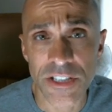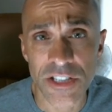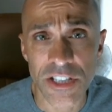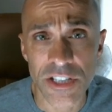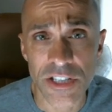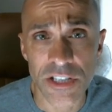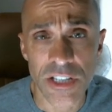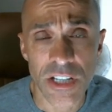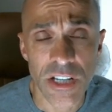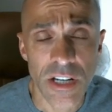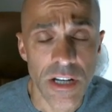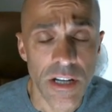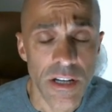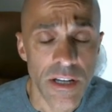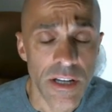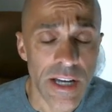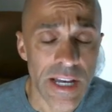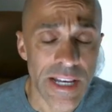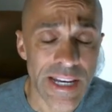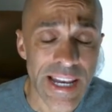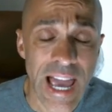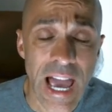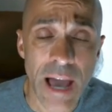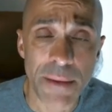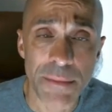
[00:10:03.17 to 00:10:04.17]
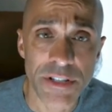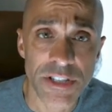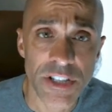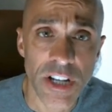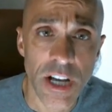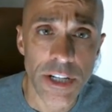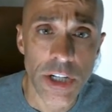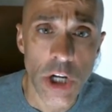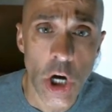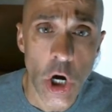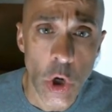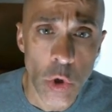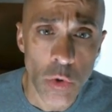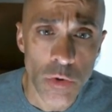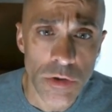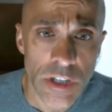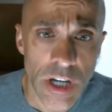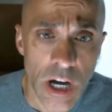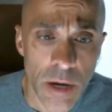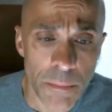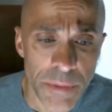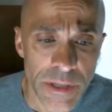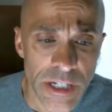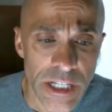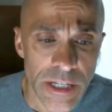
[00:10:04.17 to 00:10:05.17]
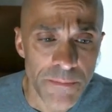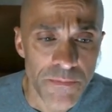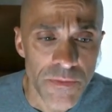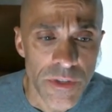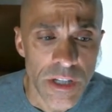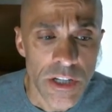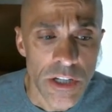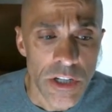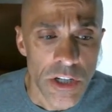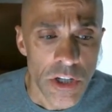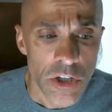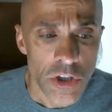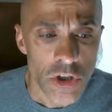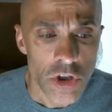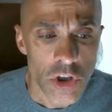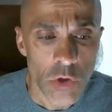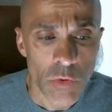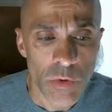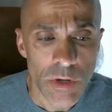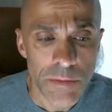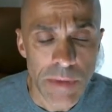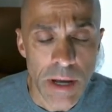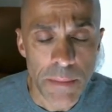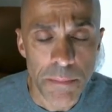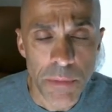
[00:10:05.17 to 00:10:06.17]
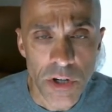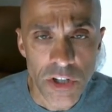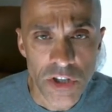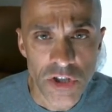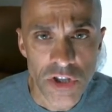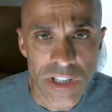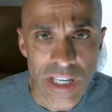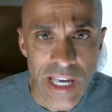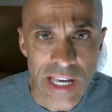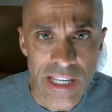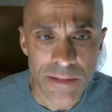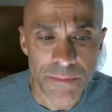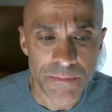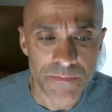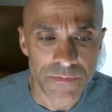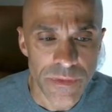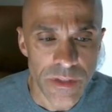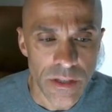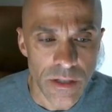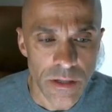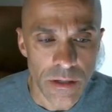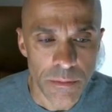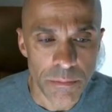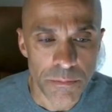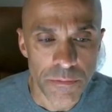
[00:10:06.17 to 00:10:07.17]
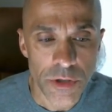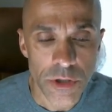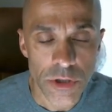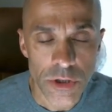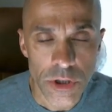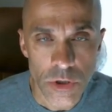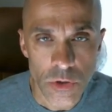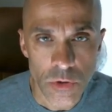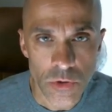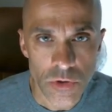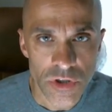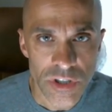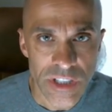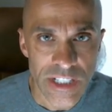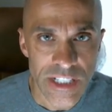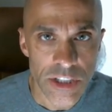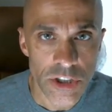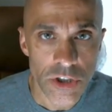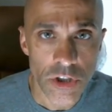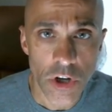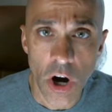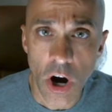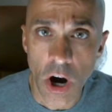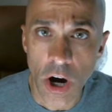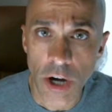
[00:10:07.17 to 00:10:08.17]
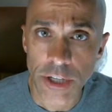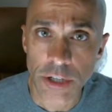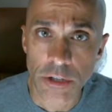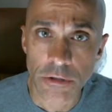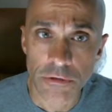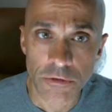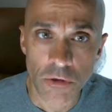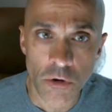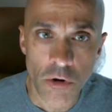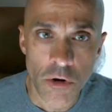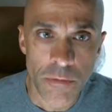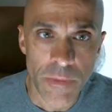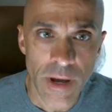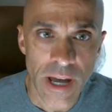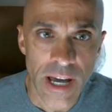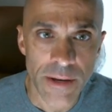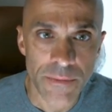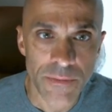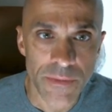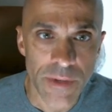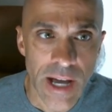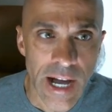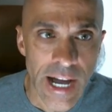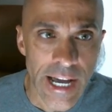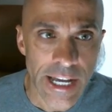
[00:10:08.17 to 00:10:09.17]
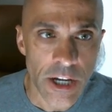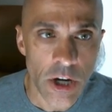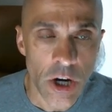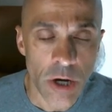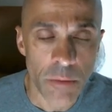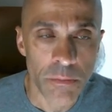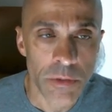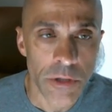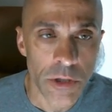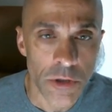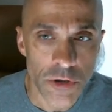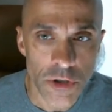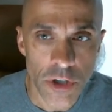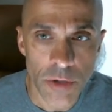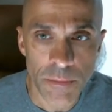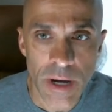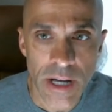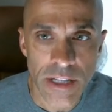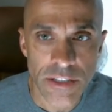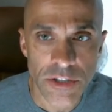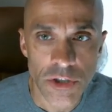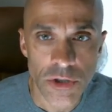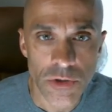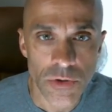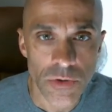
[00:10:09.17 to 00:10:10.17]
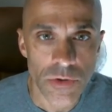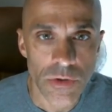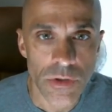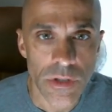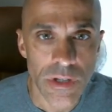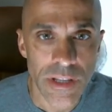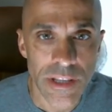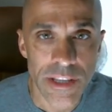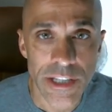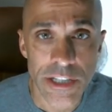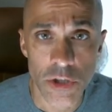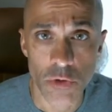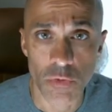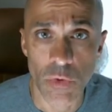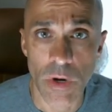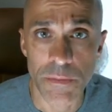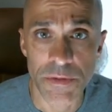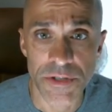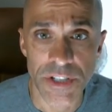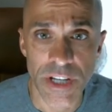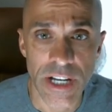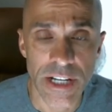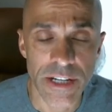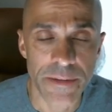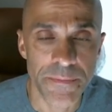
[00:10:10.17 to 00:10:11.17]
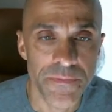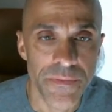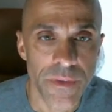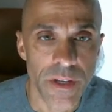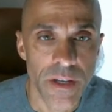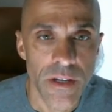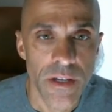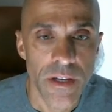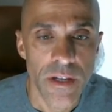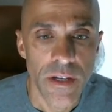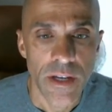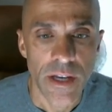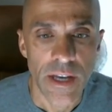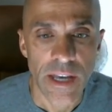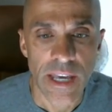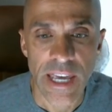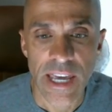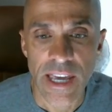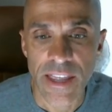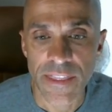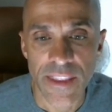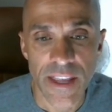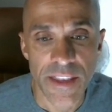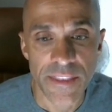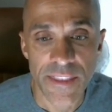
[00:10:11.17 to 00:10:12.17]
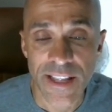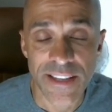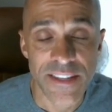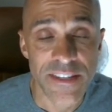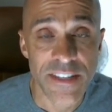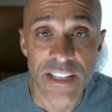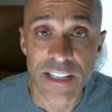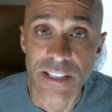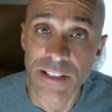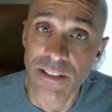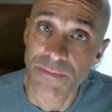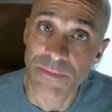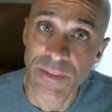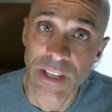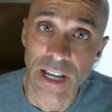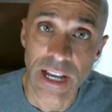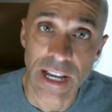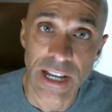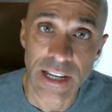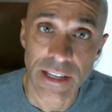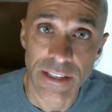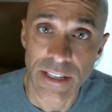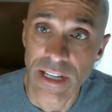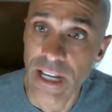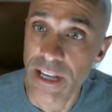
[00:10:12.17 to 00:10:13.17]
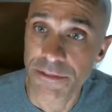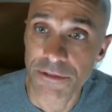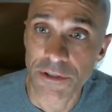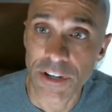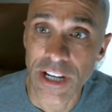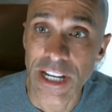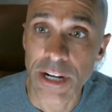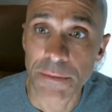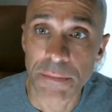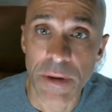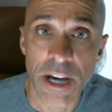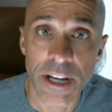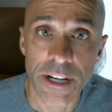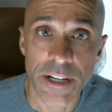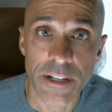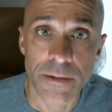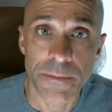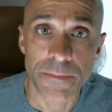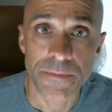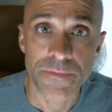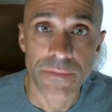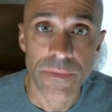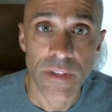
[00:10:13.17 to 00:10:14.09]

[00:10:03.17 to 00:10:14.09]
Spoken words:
This is an Amazon-owned company. So when my books get produced into audio format, I upload them onto this website, and then that's it. I forget about it.